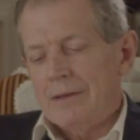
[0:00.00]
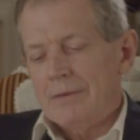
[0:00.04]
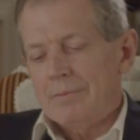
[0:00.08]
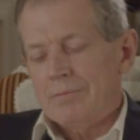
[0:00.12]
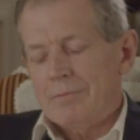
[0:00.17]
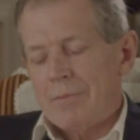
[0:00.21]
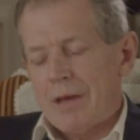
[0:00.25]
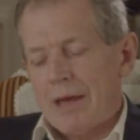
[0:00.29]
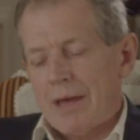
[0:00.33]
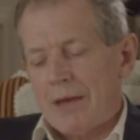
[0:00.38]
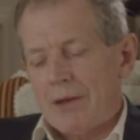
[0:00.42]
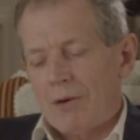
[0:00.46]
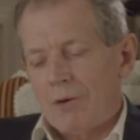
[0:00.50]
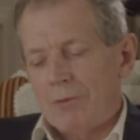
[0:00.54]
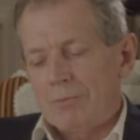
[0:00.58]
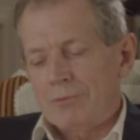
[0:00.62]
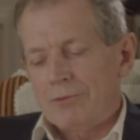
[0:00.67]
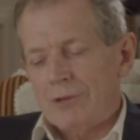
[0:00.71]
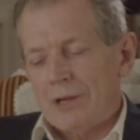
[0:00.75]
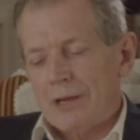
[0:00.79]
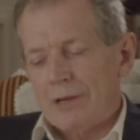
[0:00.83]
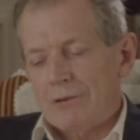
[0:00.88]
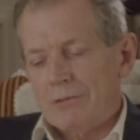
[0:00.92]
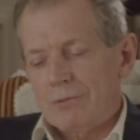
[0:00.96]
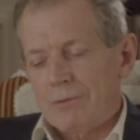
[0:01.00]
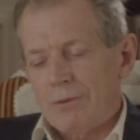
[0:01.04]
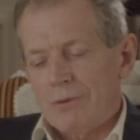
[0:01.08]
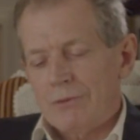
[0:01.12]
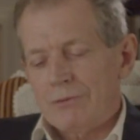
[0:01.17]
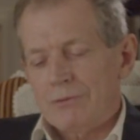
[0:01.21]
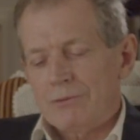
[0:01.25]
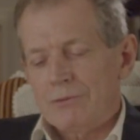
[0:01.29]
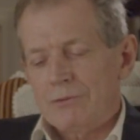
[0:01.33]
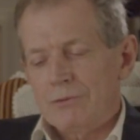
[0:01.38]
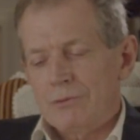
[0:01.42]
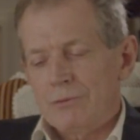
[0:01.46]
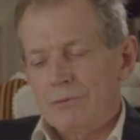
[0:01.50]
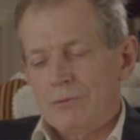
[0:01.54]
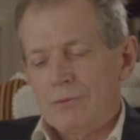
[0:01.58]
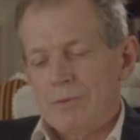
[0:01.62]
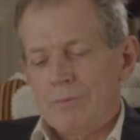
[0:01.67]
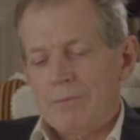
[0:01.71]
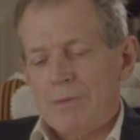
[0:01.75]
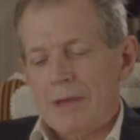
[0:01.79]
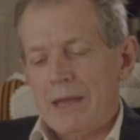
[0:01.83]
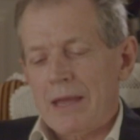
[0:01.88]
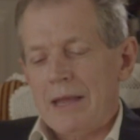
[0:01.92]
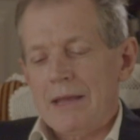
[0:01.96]
My object was to
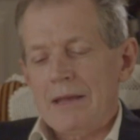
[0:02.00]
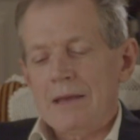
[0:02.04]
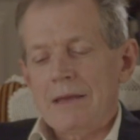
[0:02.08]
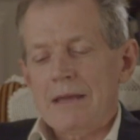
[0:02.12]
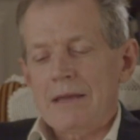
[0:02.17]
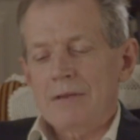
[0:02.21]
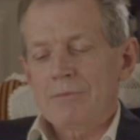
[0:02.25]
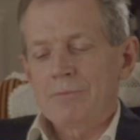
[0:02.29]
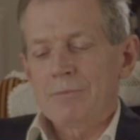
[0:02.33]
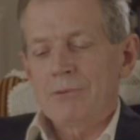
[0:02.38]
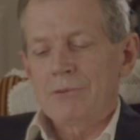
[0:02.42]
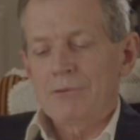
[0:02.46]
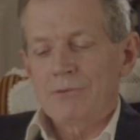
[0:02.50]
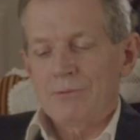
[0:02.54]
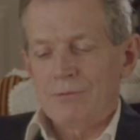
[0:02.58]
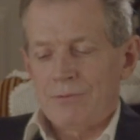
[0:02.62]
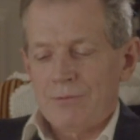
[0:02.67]
remain at Mr.